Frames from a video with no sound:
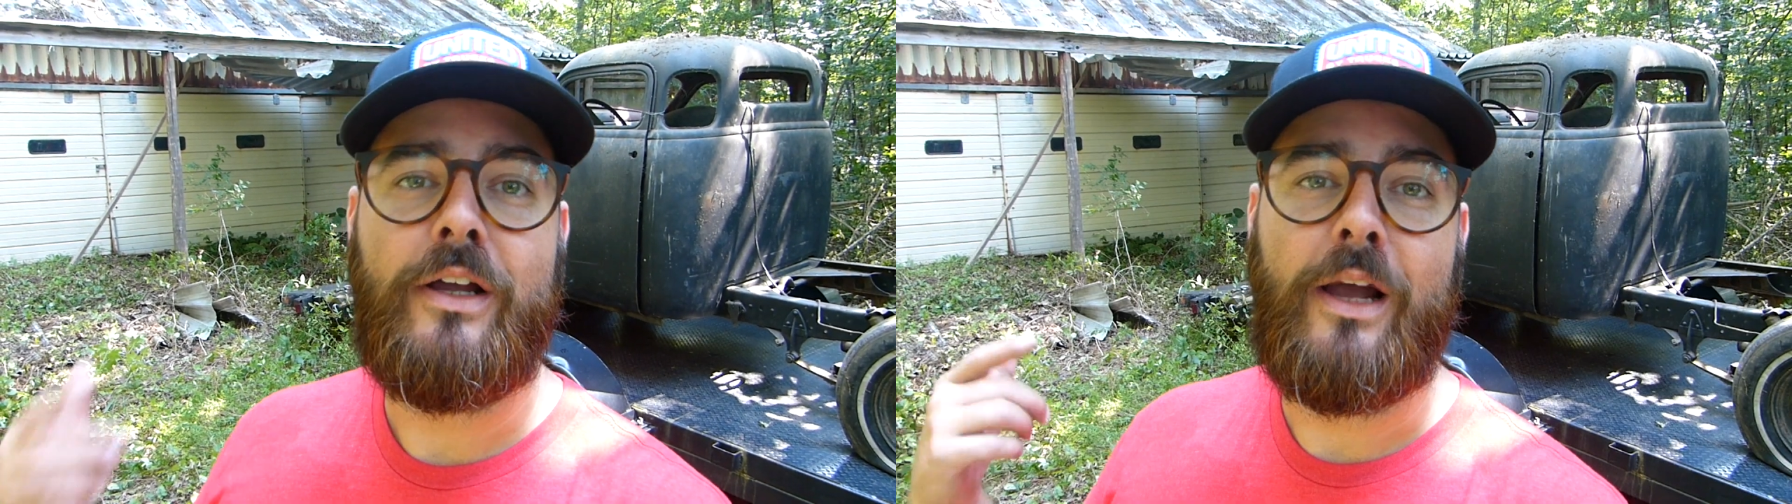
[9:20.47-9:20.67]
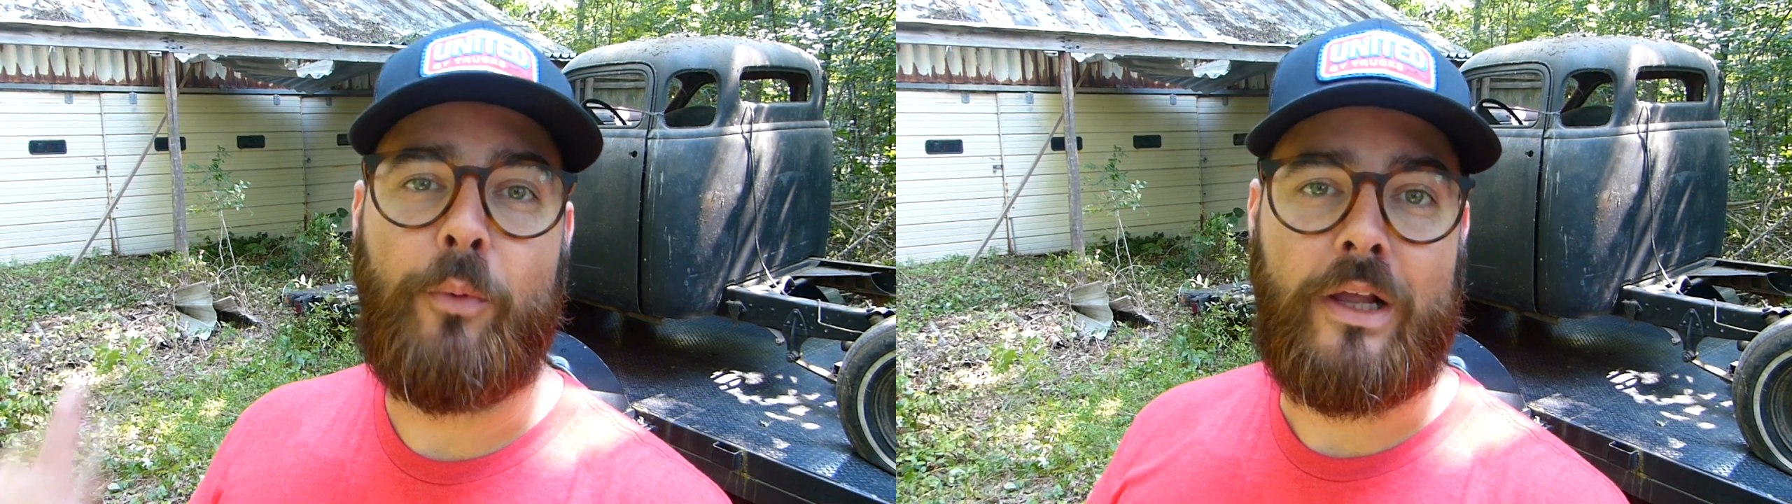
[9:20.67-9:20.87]

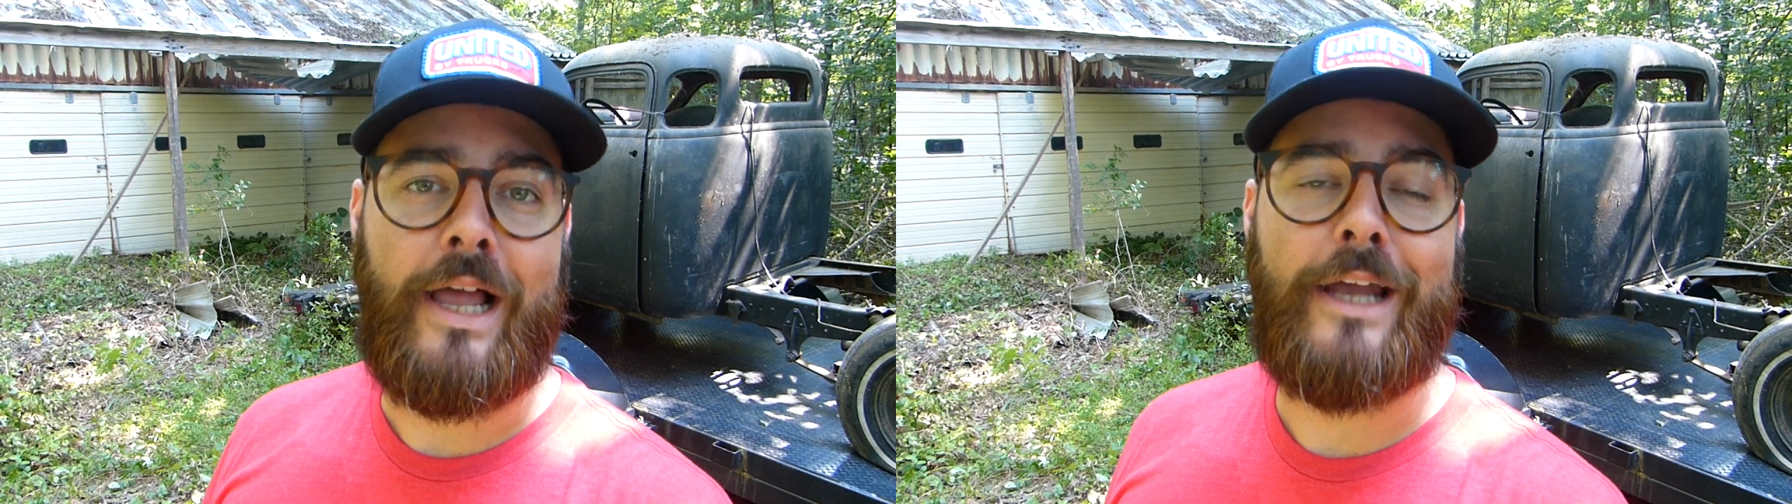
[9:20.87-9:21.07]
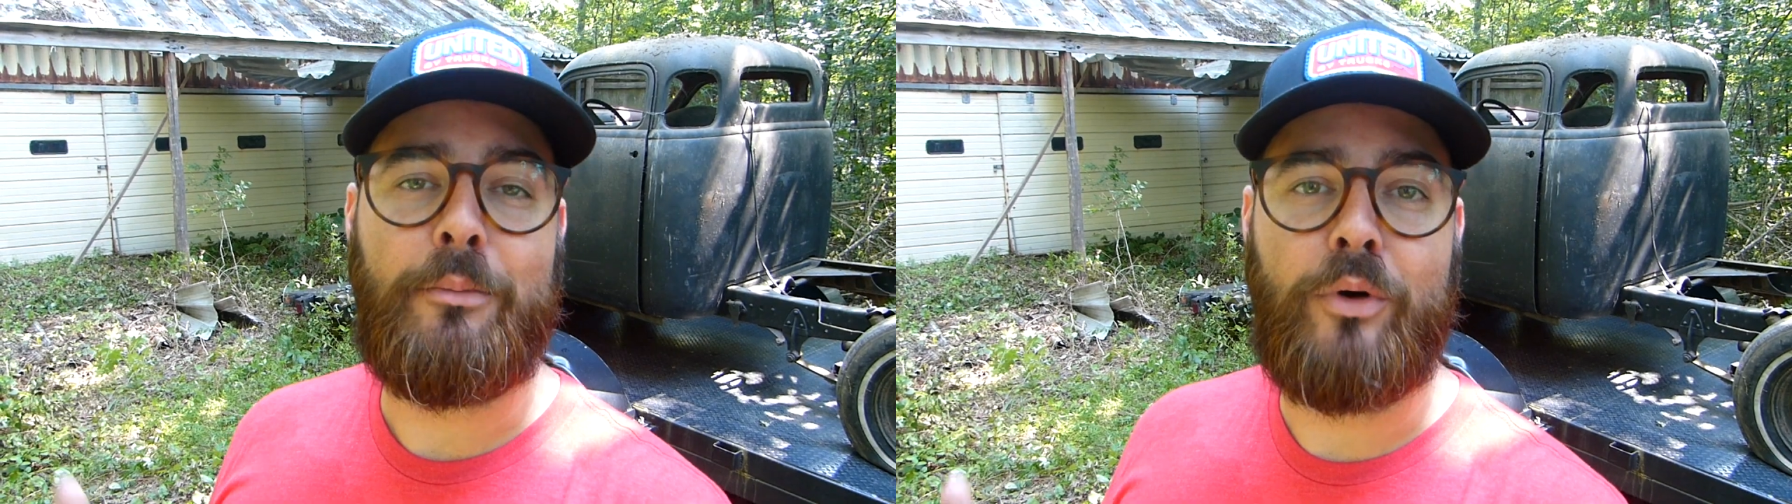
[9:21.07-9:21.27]
and we're
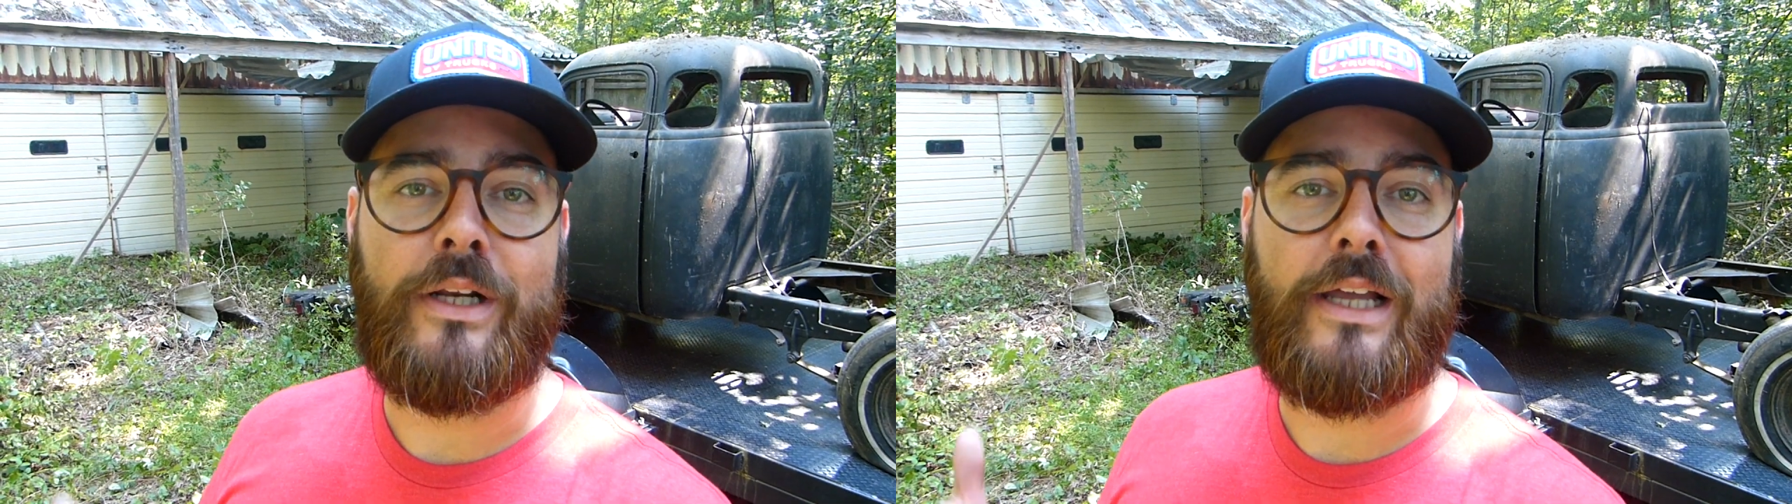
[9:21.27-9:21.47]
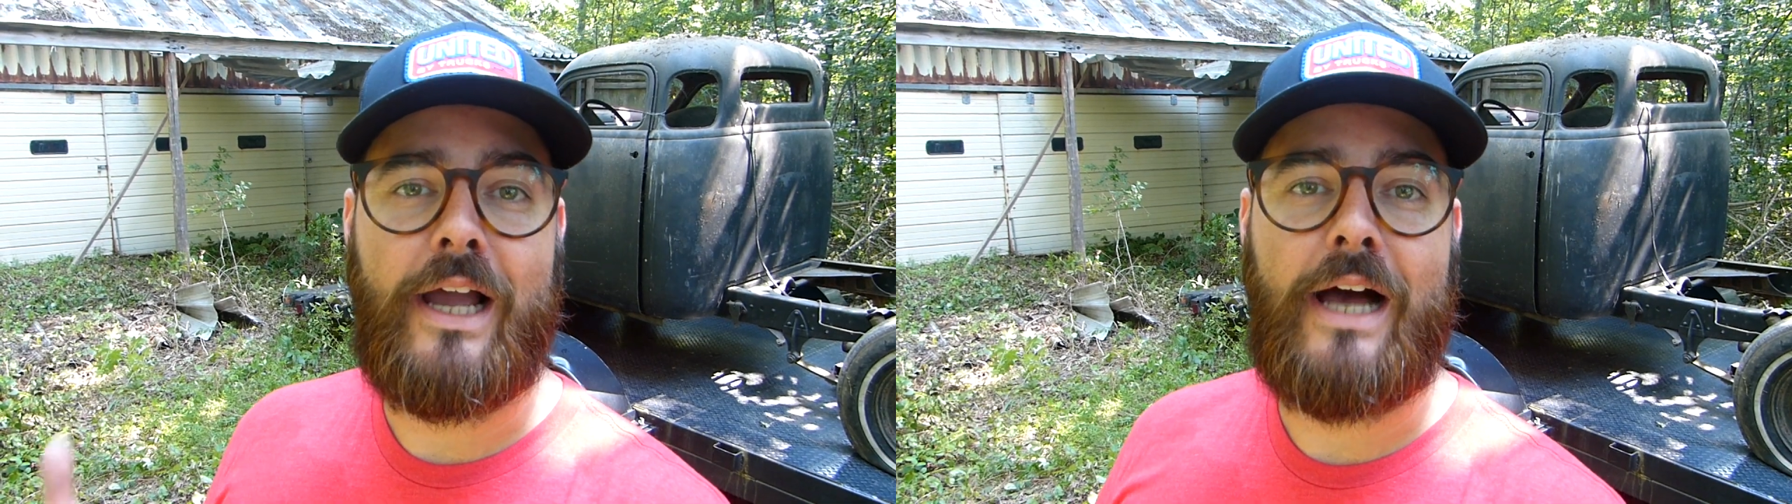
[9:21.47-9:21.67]
glad to
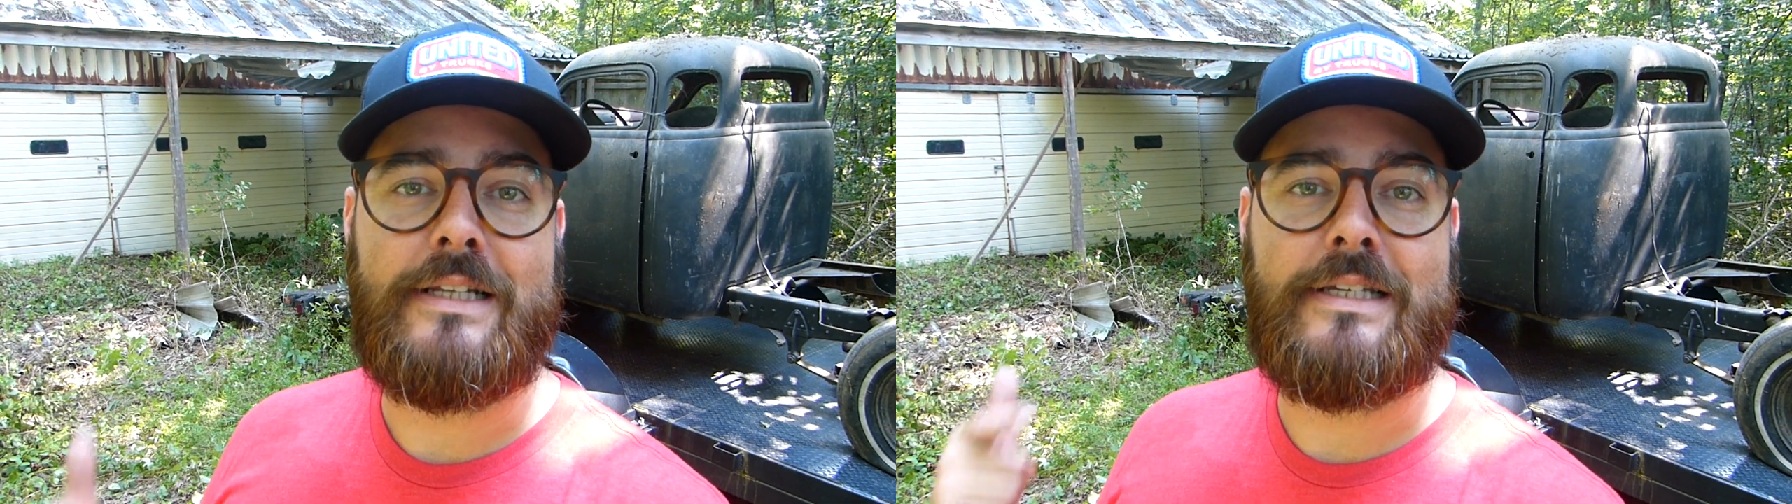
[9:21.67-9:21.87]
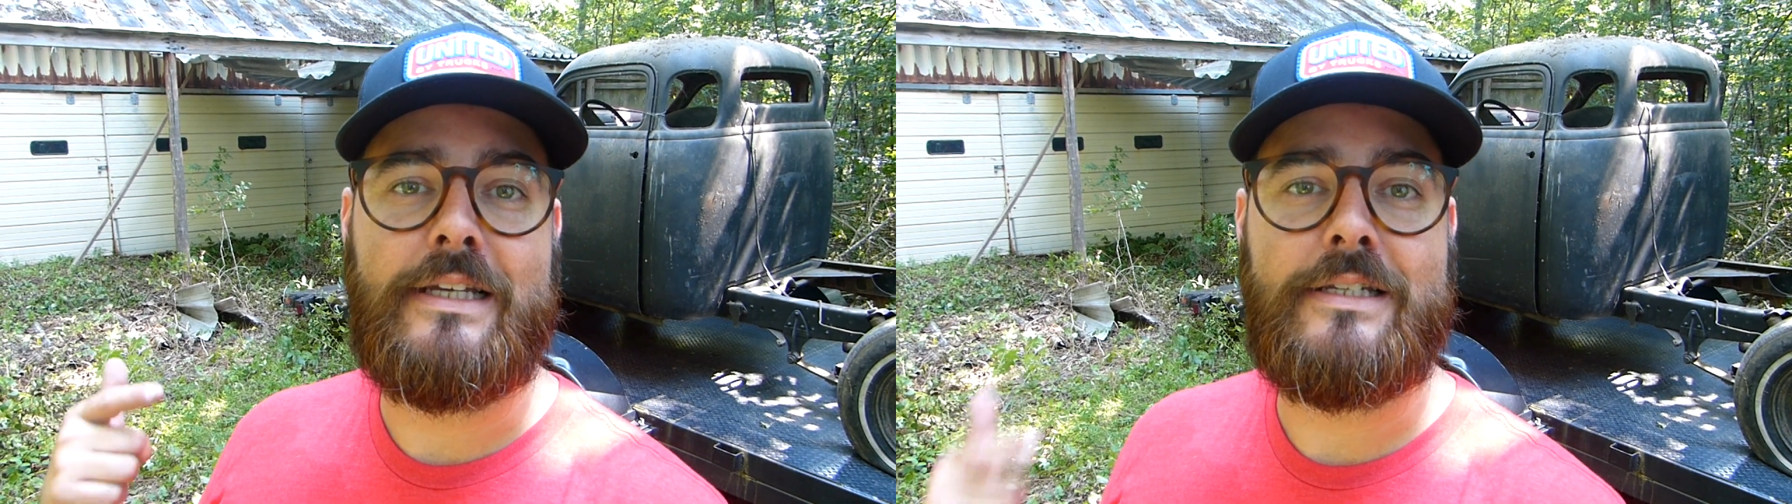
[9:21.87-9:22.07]
bring the
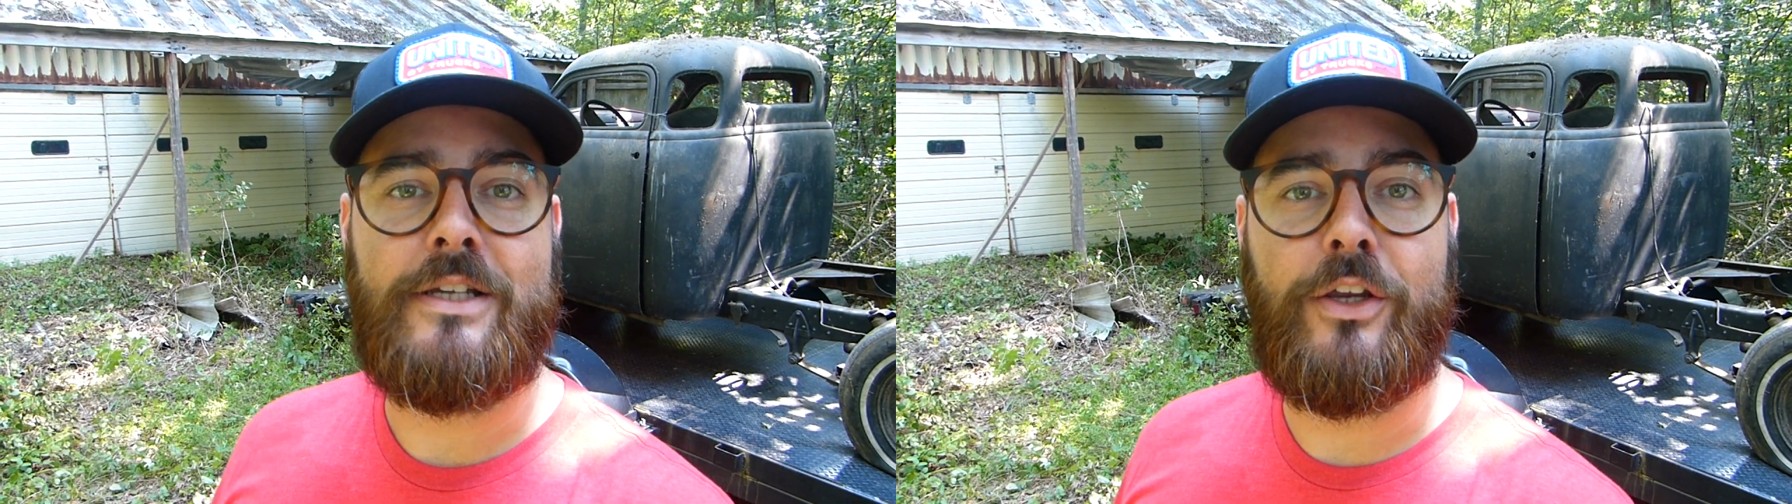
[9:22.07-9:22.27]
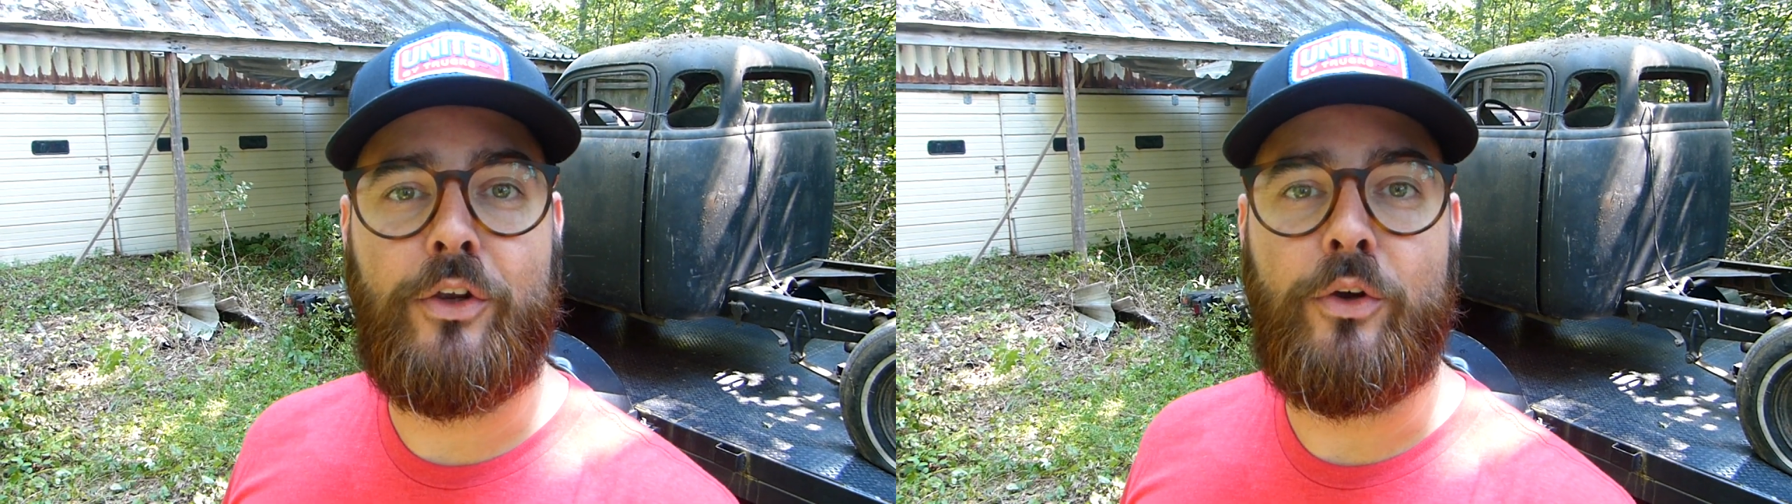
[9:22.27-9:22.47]
content
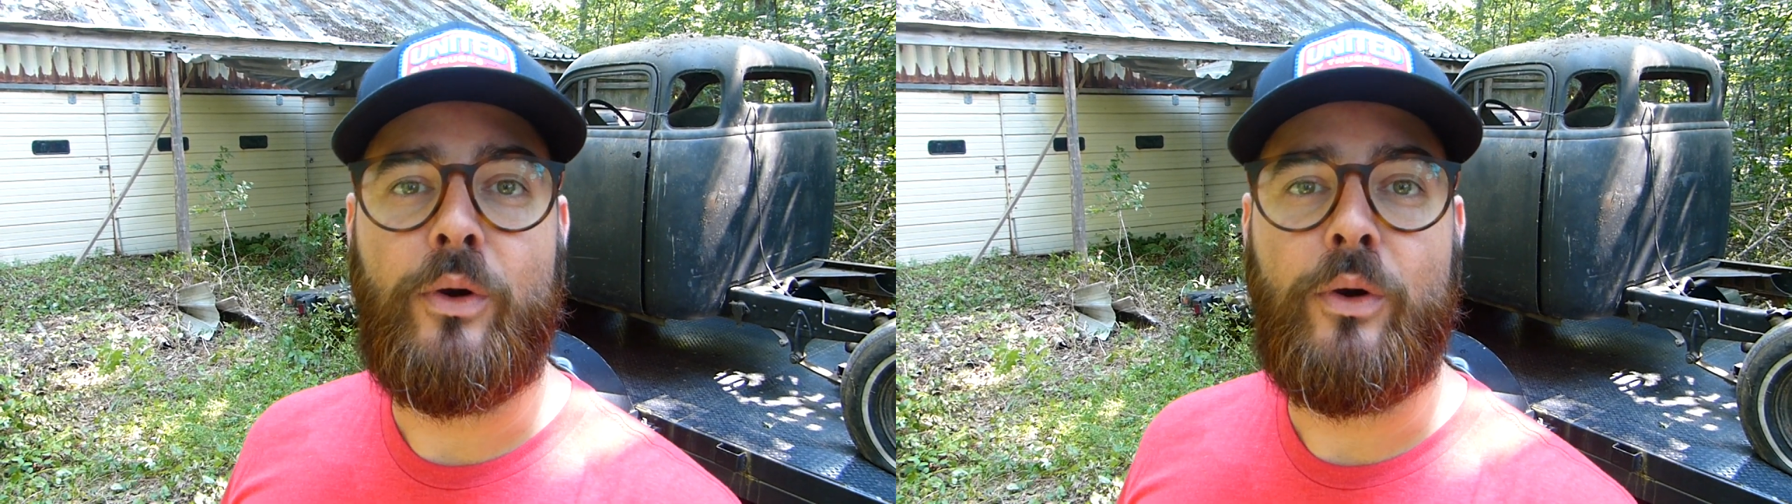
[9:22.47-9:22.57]
to you.